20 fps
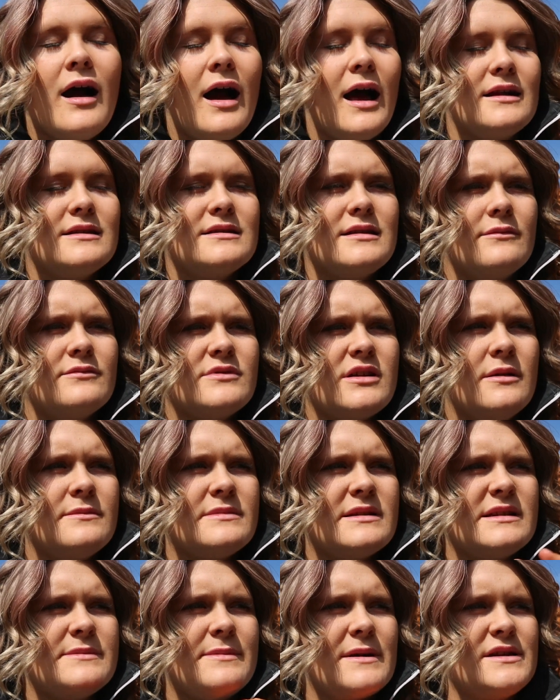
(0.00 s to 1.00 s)
and
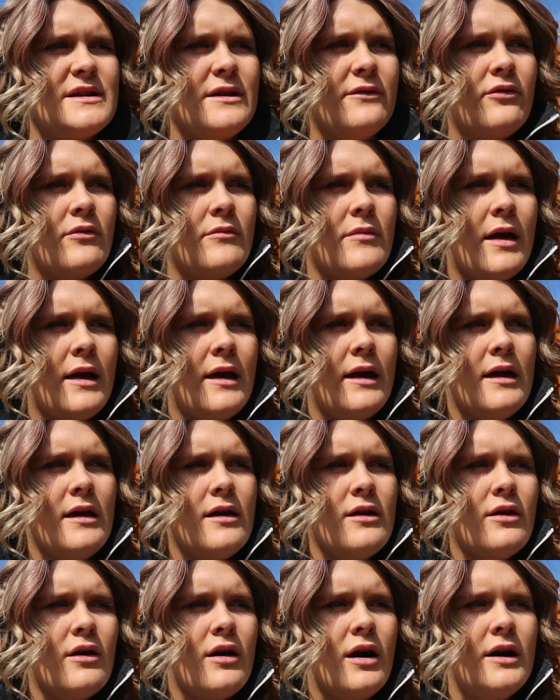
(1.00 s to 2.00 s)
sometimes, especially for
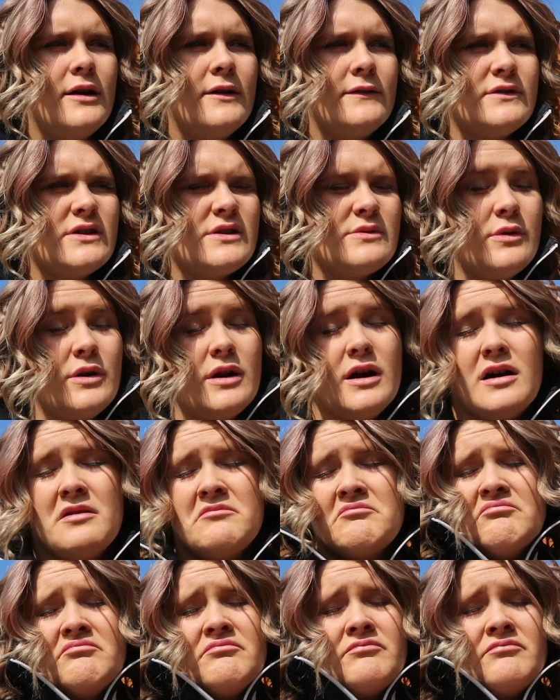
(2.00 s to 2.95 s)
me, you kind of just want to